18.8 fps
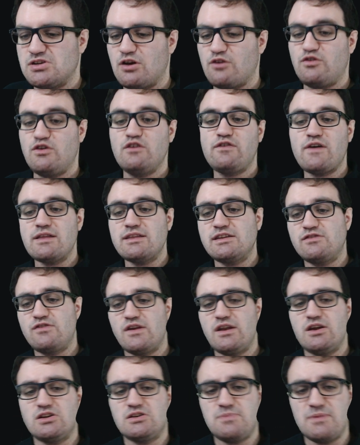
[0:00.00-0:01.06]
if you found this
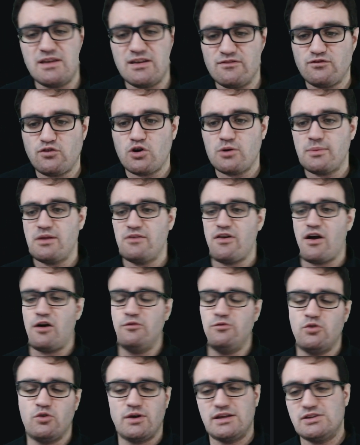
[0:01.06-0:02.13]
video to be informative,
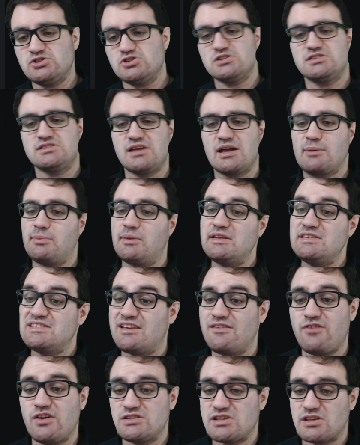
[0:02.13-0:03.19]
helpful, interesting, please
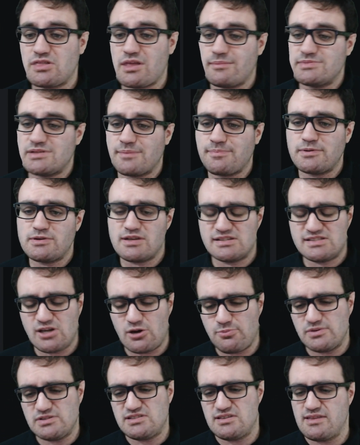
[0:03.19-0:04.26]
give us a thumbs up. It does help
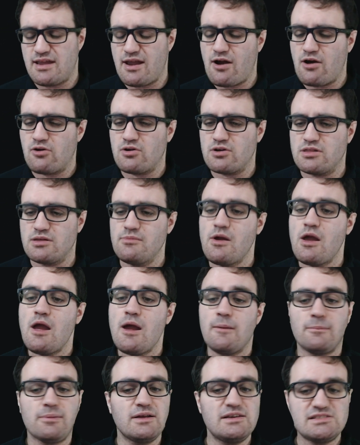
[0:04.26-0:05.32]
us in the algorithm.
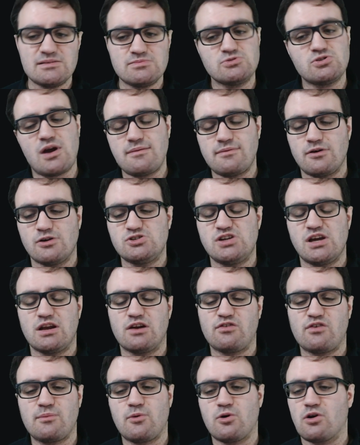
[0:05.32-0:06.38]
Please subscribe to our channel
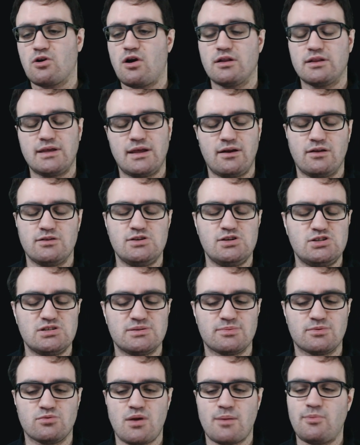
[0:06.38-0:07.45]
for more content on YouTube
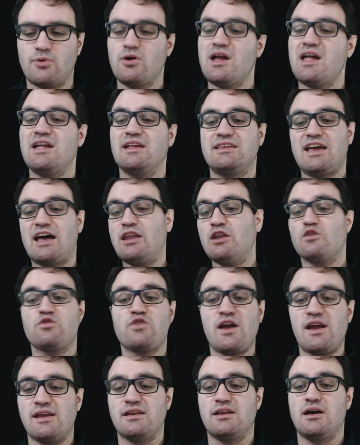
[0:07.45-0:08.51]
and Rumble. Tell a
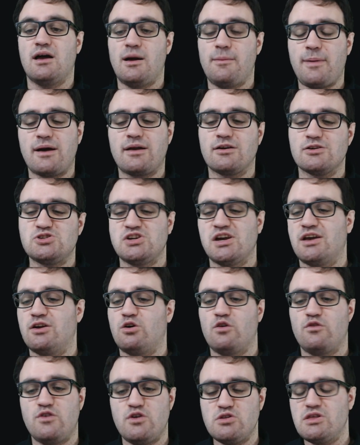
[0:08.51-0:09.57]
friend about our channel
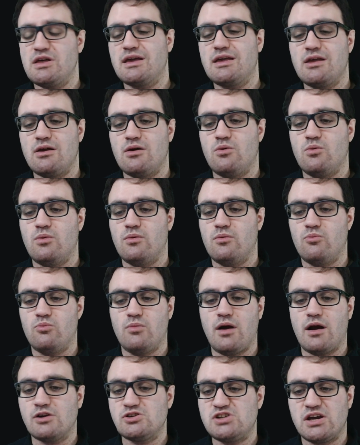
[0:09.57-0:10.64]
if you think
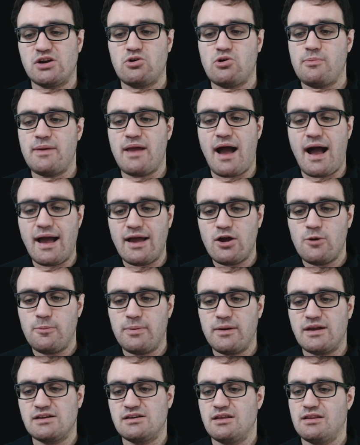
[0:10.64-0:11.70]
our channel will be
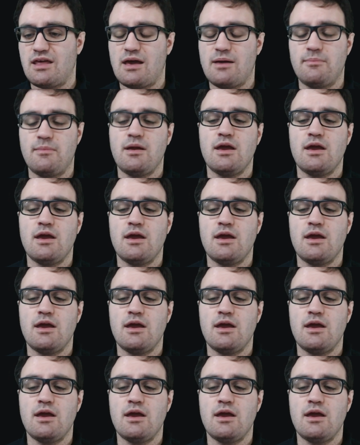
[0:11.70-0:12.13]
eye-opening to them.